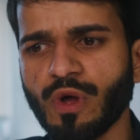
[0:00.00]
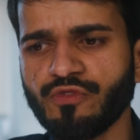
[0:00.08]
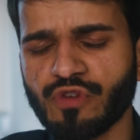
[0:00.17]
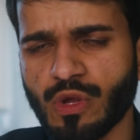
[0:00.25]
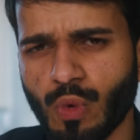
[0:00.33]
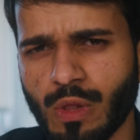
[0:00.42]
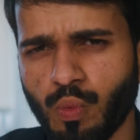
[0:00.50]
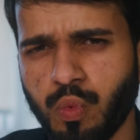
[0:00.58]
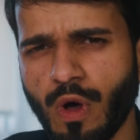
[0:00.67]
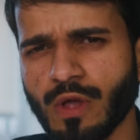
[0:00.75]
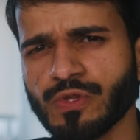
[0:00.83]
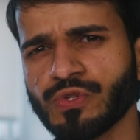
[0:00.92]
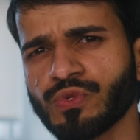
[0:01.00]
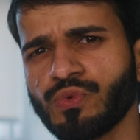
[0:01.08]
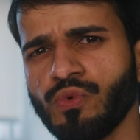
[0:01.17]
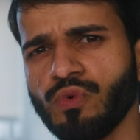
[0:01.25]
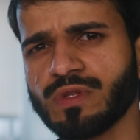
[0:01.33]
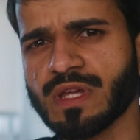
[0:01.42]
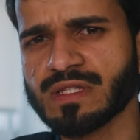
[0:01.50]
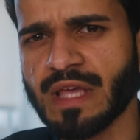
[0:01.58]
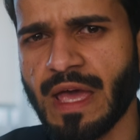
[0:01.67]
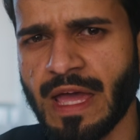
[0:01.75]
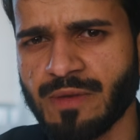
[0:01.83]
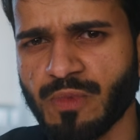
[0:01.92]
wondering, well, what school does
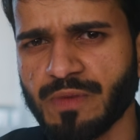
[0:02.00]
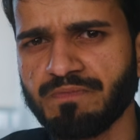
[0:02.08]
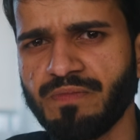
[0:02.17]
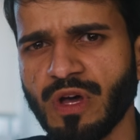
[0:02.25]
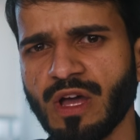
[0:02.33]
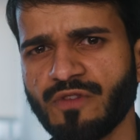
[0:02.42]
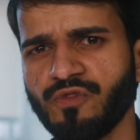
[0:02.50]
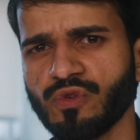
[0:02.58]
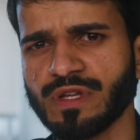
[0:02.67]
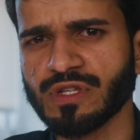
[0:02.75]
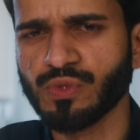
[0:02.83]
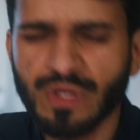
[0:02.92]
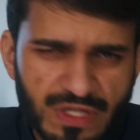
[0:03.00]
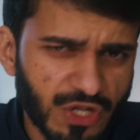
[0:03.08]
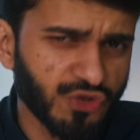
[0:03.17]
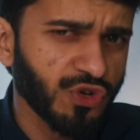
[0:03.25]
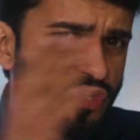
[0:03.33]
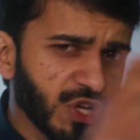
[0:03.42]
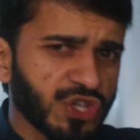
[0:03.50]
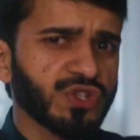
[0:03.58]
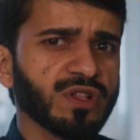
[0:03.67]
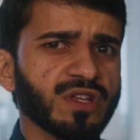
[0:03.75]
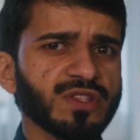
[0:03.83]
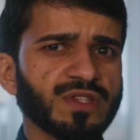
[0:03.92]
Edmund Burke fall into? Is he a
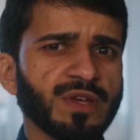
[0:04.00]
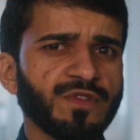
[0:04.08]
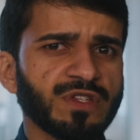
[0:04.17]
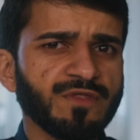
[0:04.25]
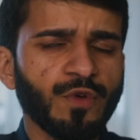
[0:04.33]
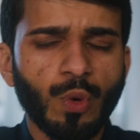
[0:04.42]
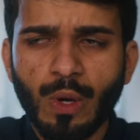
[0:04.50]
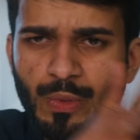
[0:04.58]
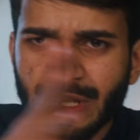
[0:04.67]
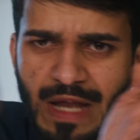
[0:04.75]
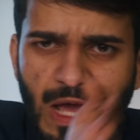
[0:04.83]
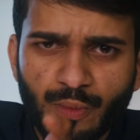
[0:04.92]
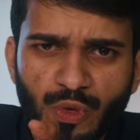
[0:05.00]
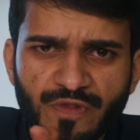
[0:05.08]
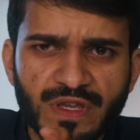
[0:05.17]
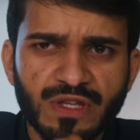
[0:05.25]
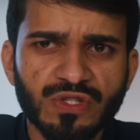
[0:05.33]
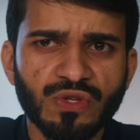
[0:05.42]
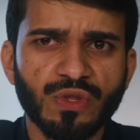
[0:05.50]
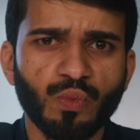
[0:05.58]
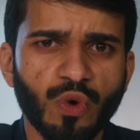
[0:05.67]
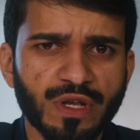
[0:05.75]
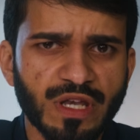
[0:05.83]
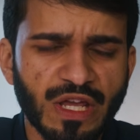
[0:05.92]
traditional conservative, or are we now moving into the
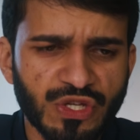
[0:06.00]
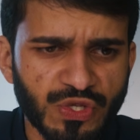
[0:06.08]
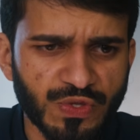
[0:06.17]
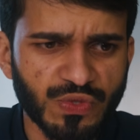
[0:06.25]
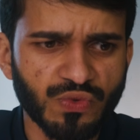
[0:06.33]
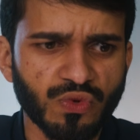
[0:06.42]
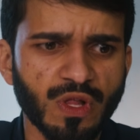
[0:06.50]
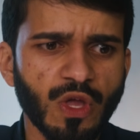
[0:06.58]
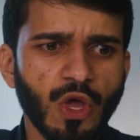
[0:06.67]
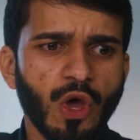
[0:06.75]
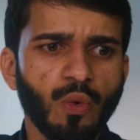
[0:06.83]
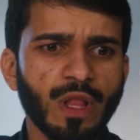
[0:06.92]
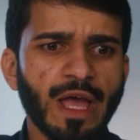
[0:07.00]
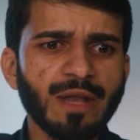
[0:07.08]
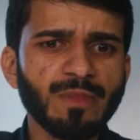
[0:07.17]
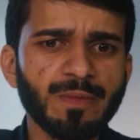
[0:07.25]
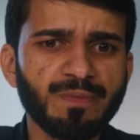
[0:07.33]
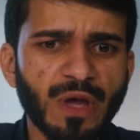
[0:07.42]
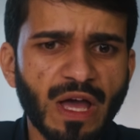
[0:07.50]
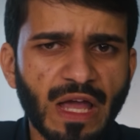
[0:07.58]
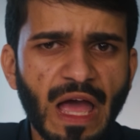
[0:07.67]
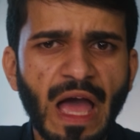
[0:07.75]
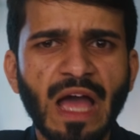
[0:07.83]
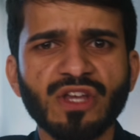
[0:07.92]
One-Nation school? Well, Edmund
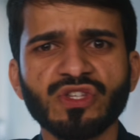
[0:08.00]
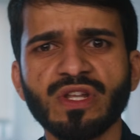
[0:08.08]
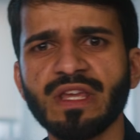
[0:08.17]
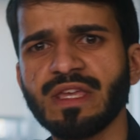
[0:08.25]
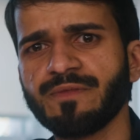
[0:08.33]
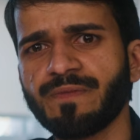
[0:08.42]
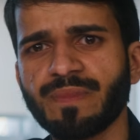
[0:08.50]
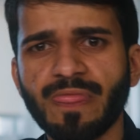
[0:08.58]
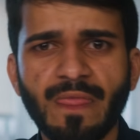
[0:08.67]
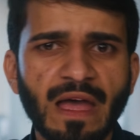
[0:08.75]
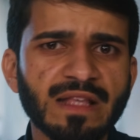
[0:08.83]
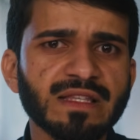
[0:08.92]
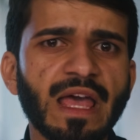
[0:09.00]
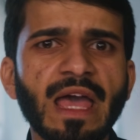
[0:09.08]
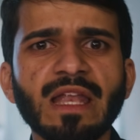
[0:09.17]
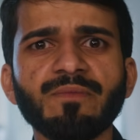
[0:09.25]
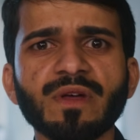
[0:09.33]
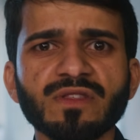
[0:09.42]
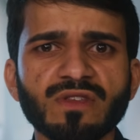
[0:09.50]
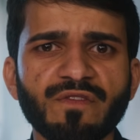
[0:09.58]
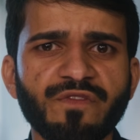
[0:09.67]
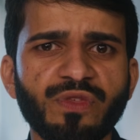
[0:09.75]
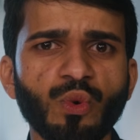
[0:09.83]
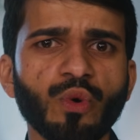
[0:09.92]
Burke actually has elements of
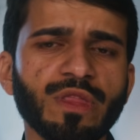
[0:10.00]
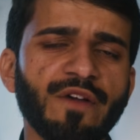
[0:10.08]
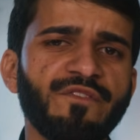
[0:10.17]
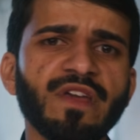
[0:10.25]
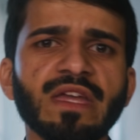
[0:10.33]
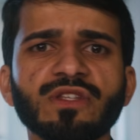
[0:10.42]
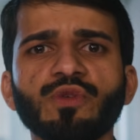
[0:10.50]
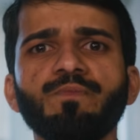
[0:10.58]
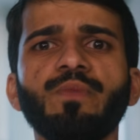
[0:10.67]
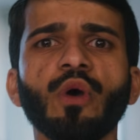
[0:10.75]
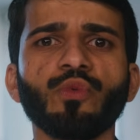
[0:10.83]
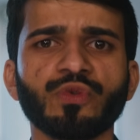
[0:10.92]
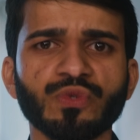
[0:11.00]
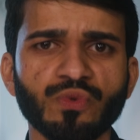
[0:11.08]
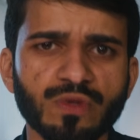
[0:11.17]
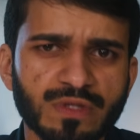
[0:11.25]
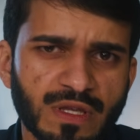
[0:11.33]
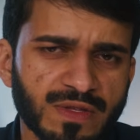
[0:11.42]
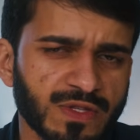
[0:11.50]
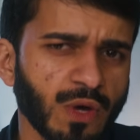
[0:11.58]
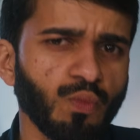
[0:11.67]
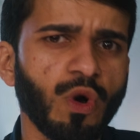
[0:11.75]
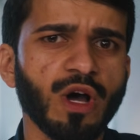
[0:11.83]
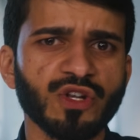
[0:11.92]
thought that fit into both schools. He's
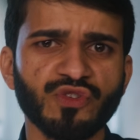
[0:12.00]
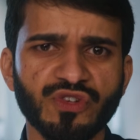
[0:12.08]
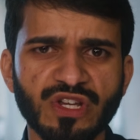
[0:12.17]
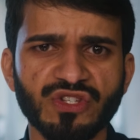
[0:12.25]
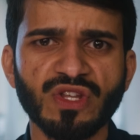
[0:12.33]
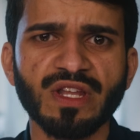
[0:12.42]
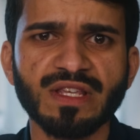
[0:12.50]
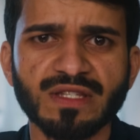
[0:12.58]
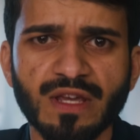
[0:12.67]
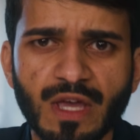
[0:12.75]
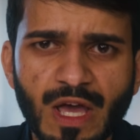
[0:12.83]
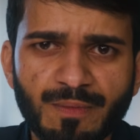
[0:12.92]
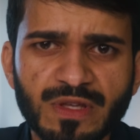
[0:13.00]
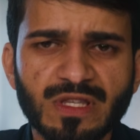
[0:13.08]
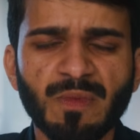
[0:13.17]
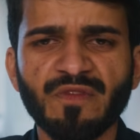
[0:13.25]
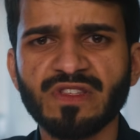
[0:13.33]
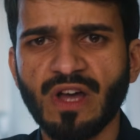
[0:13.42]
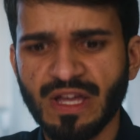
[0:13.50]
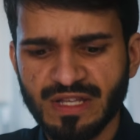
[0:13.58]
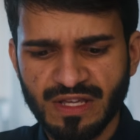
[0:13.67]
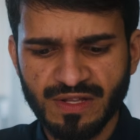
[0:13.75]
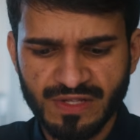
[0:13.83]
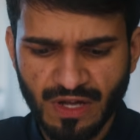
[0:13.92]
somewhat a traditionalist, but some of his
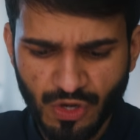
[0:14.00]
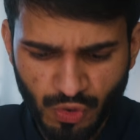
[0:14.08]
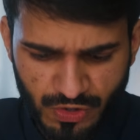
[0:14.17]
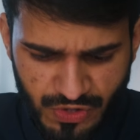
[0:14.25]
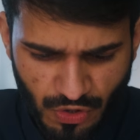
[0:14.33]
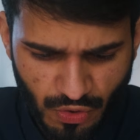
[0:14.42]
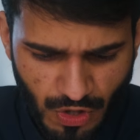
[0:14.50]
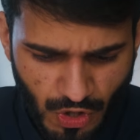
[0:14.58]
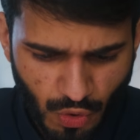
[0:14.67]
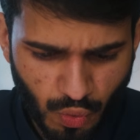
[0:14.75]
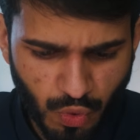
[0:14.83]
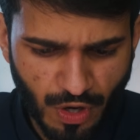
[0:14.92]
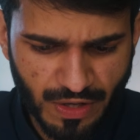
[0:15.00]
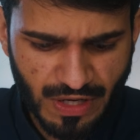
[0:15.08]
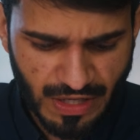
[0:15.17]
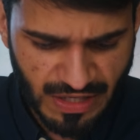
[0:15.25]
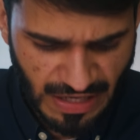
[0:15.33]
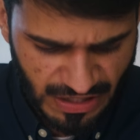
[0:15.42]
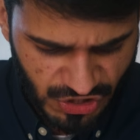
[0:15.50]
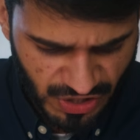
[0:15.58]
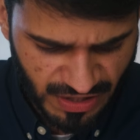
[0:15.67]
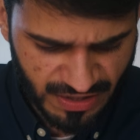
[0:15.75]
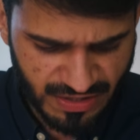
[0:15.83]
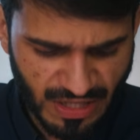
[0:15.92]
ideas are also
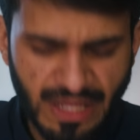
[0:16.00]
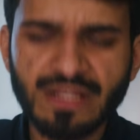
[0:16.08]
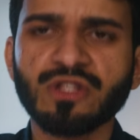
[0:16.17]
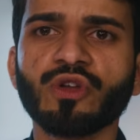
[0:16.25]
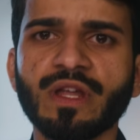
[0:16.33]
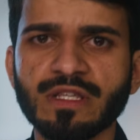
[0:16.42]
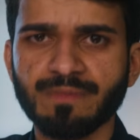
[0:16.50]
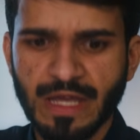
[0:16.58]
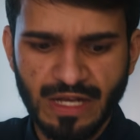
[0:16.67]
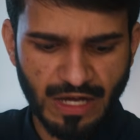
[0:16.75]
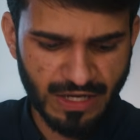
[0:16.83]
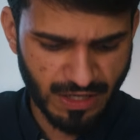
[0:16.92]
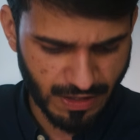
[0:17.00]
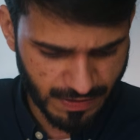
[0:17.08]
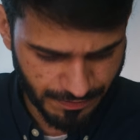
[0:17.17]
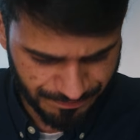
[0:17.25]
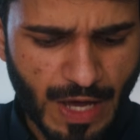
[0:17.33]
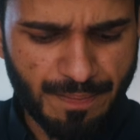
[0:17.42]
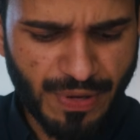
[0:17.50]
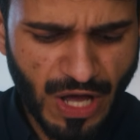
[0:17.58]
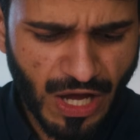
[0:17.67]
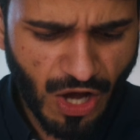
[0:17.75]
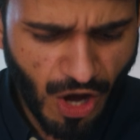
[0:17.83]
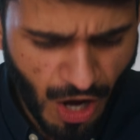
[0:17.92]
one-nationist. Let's look at his main ideas.
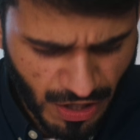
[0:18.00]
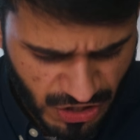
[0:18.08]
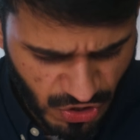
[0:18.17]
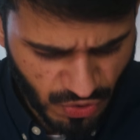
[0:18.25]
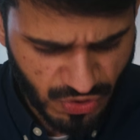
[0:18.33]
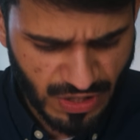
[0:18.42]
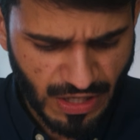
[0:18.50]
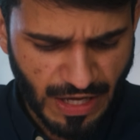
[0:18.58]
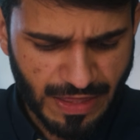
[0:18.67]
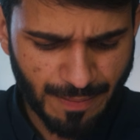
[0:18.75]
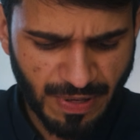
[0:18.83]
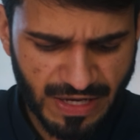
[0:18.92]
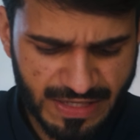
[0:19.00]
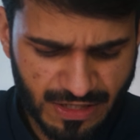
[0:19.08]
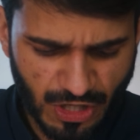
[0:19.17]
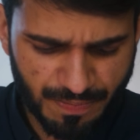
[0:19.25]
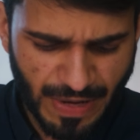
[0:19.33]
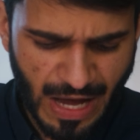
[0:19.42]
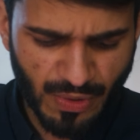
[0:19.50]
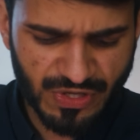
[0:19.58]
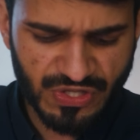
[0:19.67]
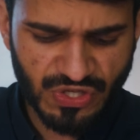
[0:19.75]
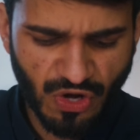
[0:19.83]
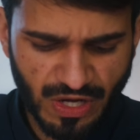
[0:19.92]
Burke argued that political power
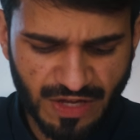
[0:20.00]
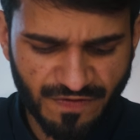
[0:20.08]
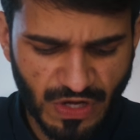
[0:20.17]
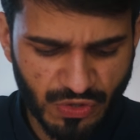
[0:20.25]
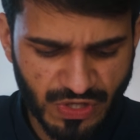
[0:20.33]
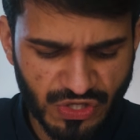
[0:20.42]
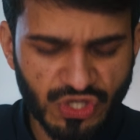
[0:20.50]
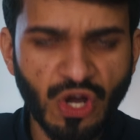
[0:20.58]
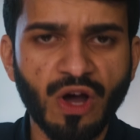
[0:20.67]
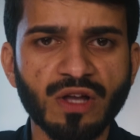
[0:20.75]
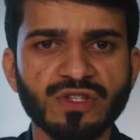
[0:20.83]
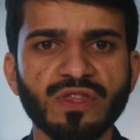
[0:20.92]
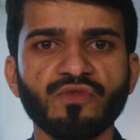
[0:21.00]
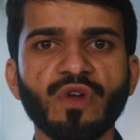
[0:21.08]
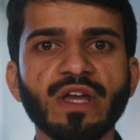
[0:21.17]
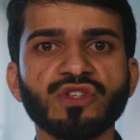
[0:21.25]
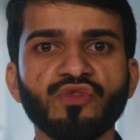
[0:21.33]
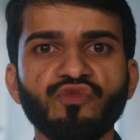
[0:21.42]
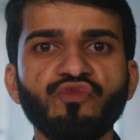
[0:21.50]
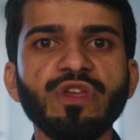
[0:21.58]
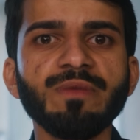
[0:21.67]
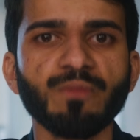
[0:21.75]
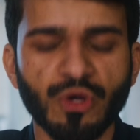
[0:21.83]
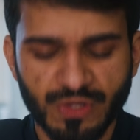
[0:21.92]
does not give those in charge the right to
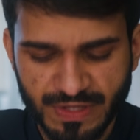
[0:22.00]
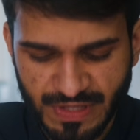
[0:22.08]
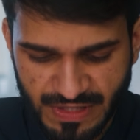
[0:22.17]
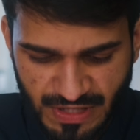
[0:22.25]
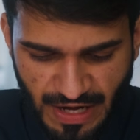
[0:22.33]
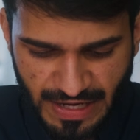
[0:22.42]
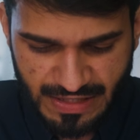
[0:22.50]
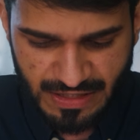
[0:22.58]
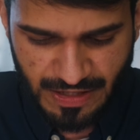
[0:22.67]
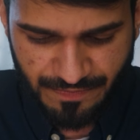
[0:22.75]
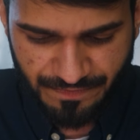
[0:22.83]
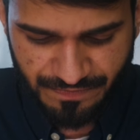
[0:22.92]
remodel society